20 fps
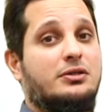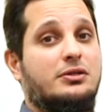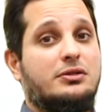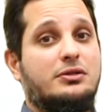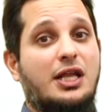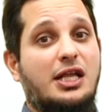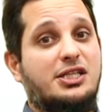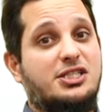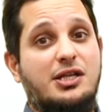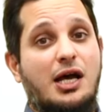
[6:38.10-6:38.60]

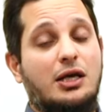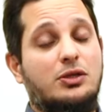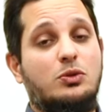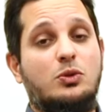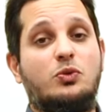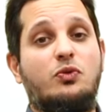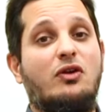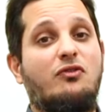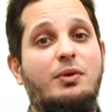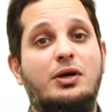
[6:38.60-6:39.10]
That's 9 to
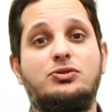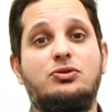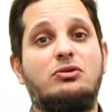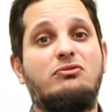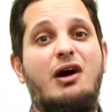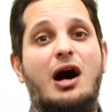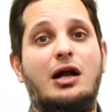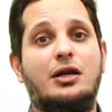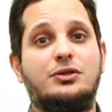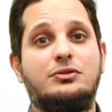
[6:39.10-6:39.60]
12 months old
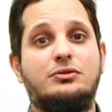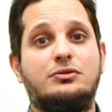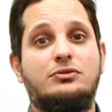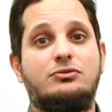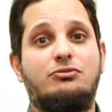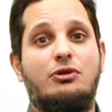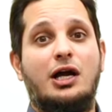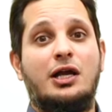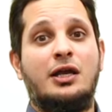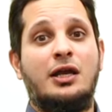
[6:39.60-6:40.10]
value,
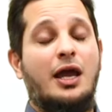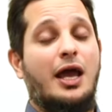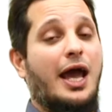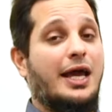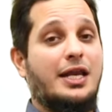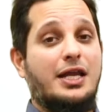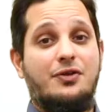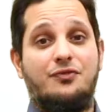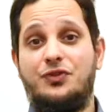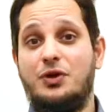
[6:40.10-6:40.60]
right?
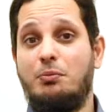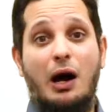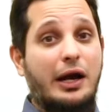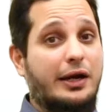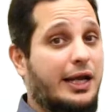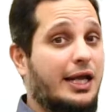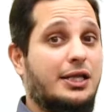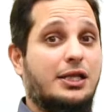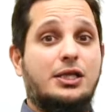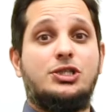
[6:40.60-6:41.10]
And if the
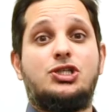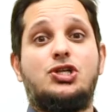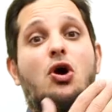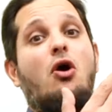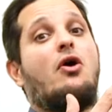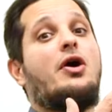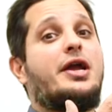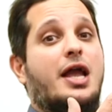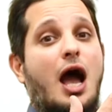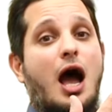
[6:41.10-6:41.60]
market is
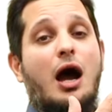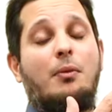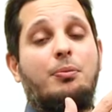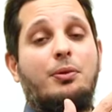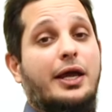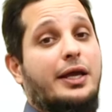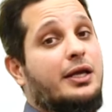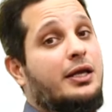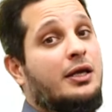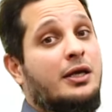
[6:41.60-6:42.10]
going up,
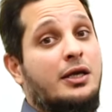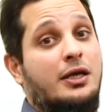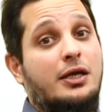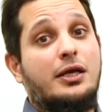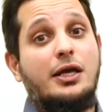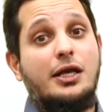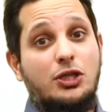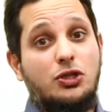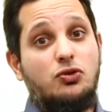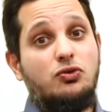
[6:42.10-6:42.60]
like
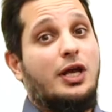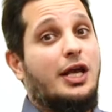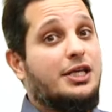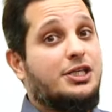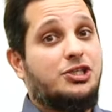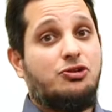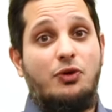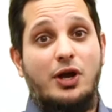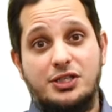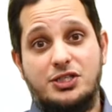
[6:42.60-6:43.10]
in
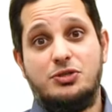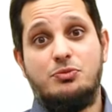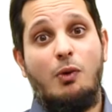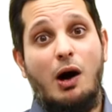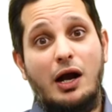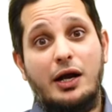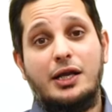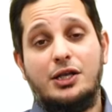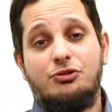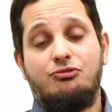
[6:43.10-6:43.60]
today's crazy
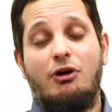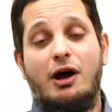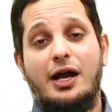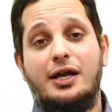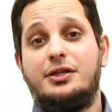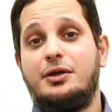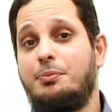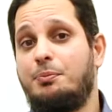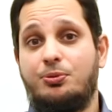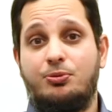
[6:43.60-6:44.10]
market,
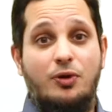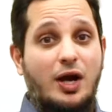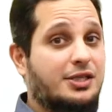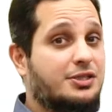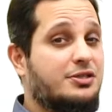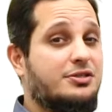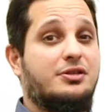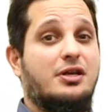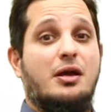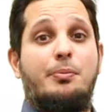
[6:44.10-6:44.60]
right, the
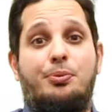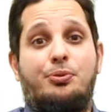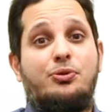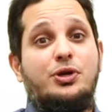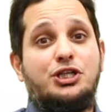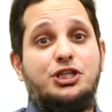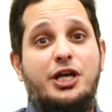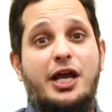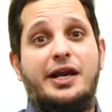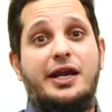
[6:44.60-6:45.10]
prices they're
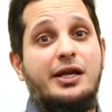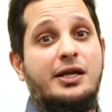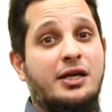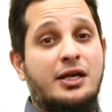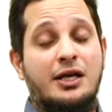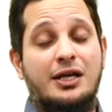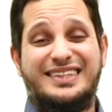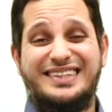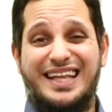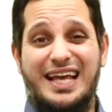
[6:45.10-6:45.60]
appreciating
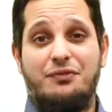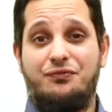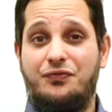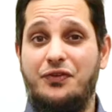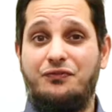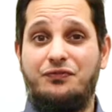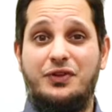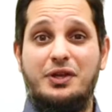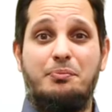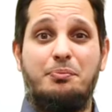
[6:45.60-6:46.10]
10,
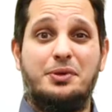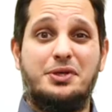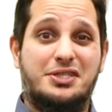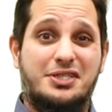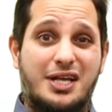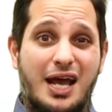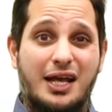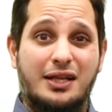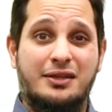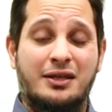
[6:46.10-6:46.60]

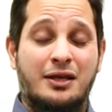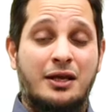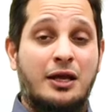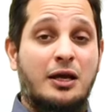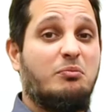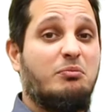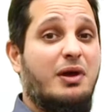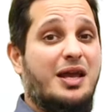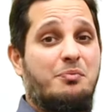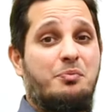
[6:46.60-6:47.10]
15%,
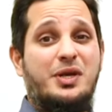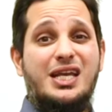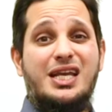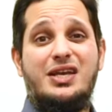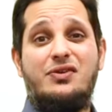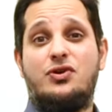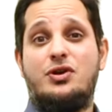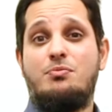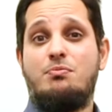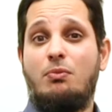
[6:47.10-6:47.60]
maybe
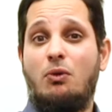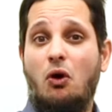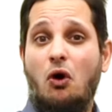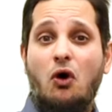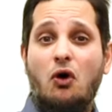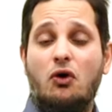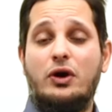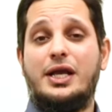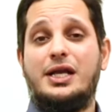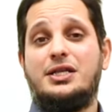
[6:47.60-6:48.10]
even
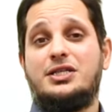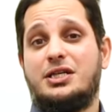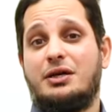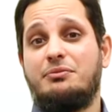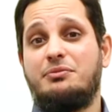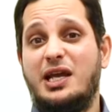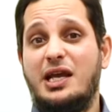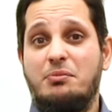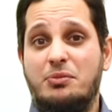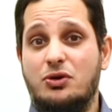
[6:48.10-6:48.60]
more in some
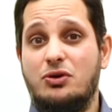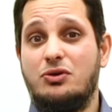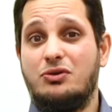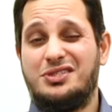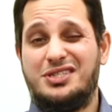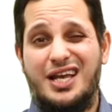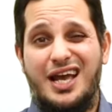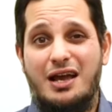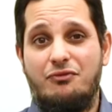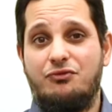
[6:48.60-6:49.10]

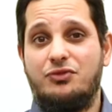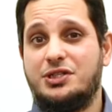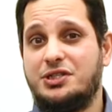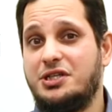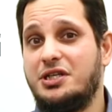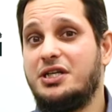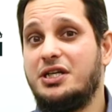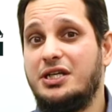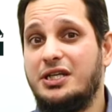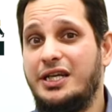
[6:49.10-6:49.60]
neighborhoods every
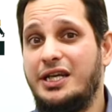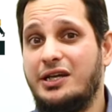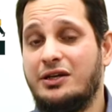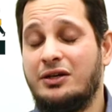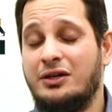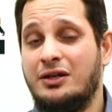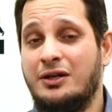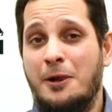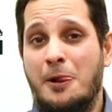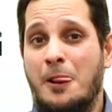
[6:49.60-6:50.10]
single
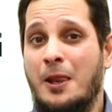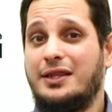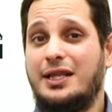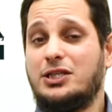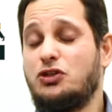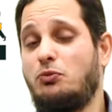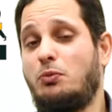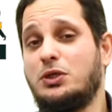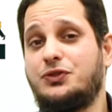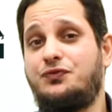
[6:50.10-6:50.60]
year,
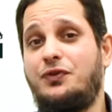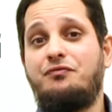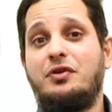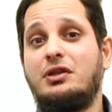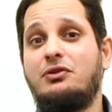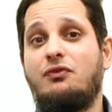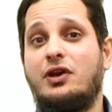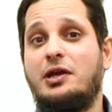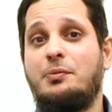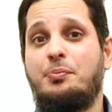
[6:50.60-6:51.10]
that's almost
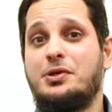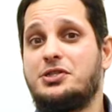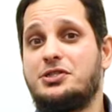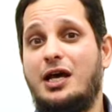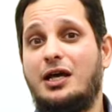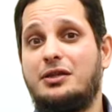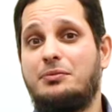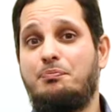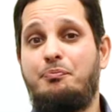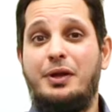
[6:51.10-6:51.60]
15,
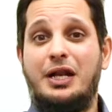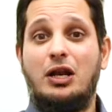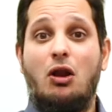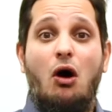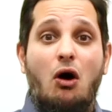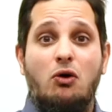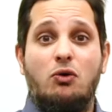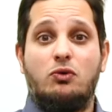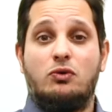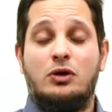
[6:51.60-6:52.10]
20%
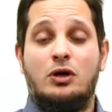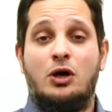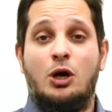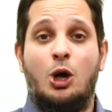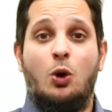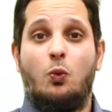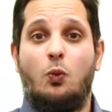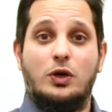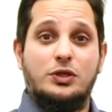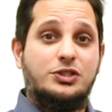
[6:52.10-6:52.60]
below
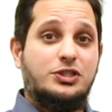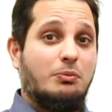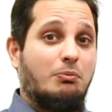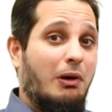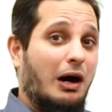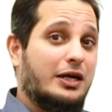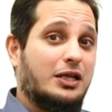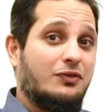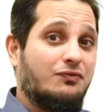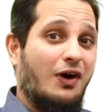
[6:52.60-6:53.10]
what's the
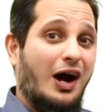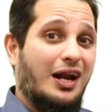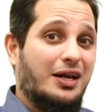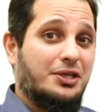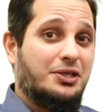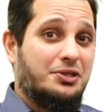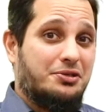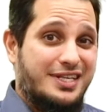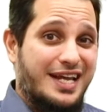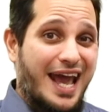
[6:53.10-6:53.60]
market
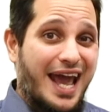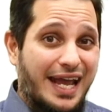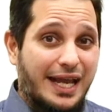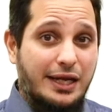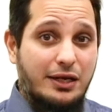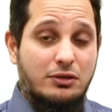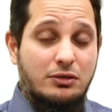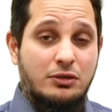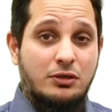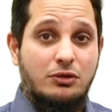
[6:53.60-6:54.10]
value today,
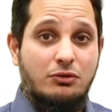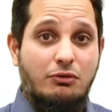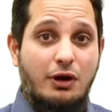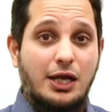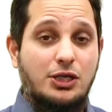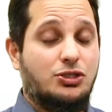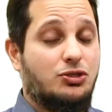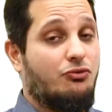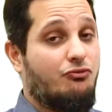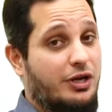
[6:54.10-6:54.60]

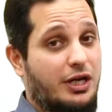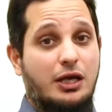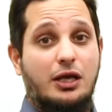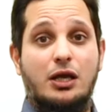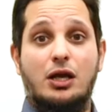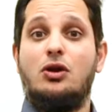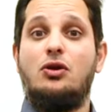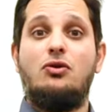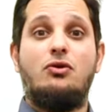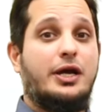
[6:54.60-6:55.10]
right? So
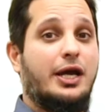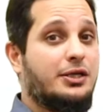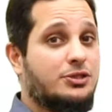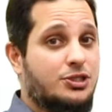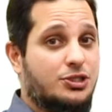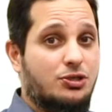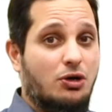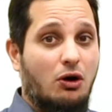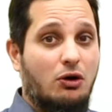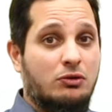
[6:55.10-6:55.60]
really, look at the
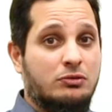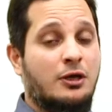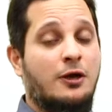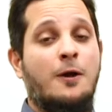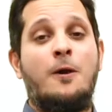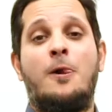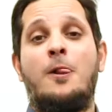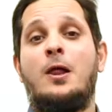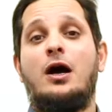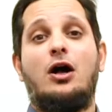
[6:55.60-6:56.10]
sold,
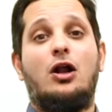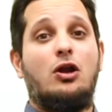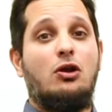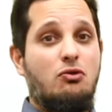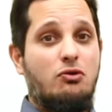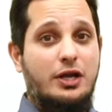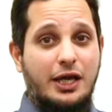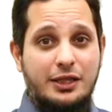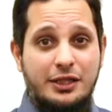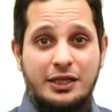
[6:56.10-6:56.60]

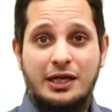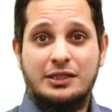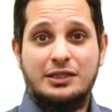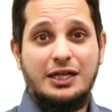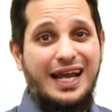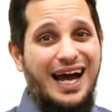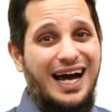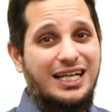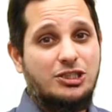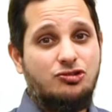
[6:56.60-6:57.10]
look at the under
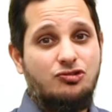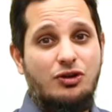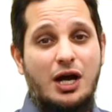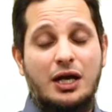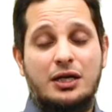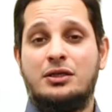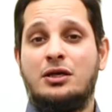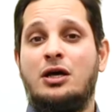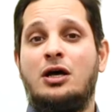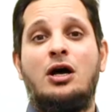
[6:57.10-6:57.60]

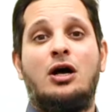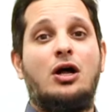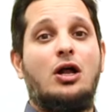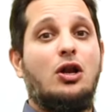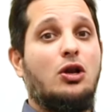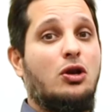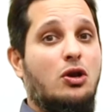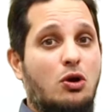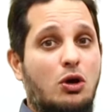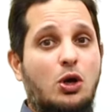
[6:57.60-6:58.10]
contract,
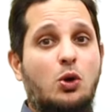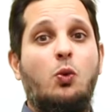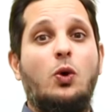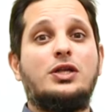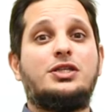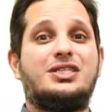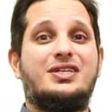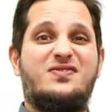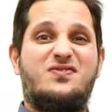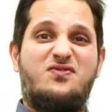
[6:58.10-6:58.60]
look
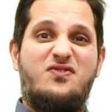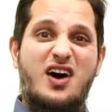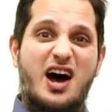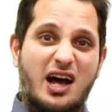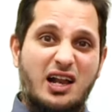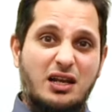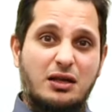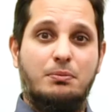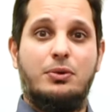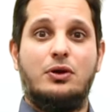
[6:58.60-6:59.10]
what's
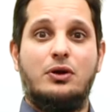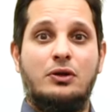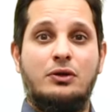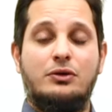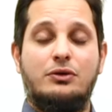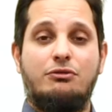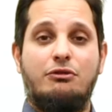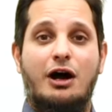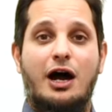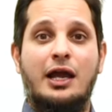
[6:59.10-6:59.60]
available,
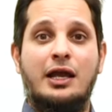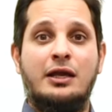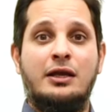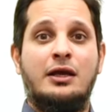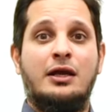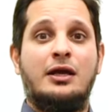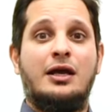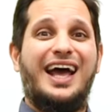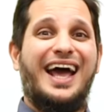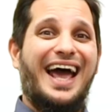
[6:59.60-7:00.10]
right?
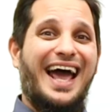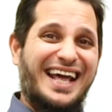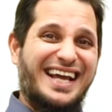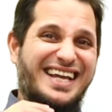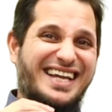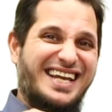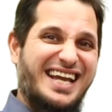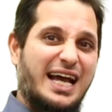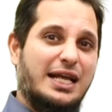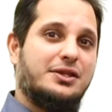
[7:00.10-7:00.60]

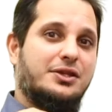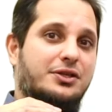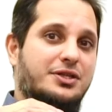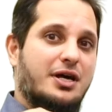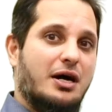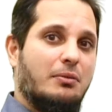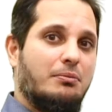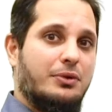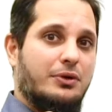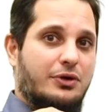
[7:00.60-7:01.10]
And get the
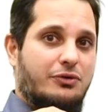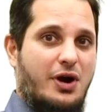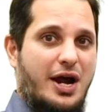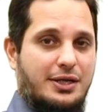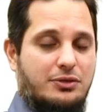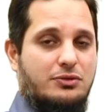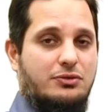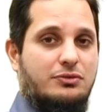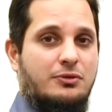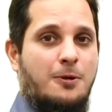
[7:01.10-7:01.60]
number right.